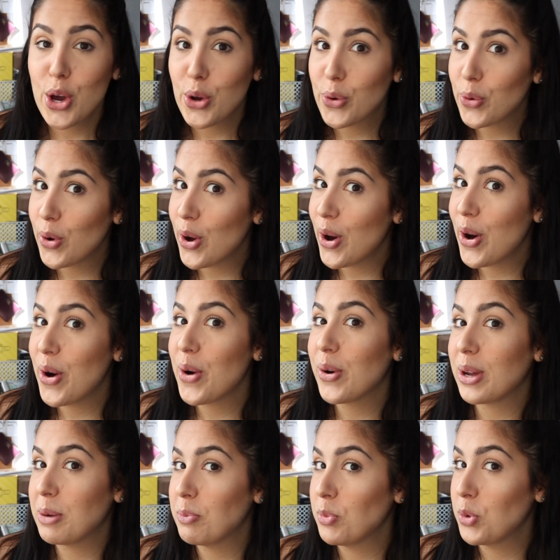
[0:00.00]
grow
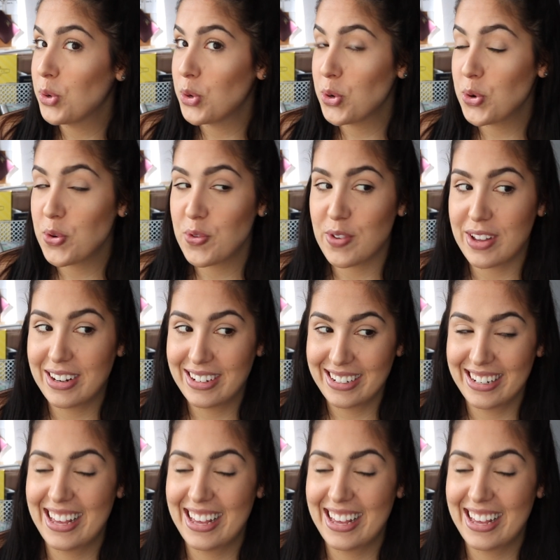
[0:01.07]
and move and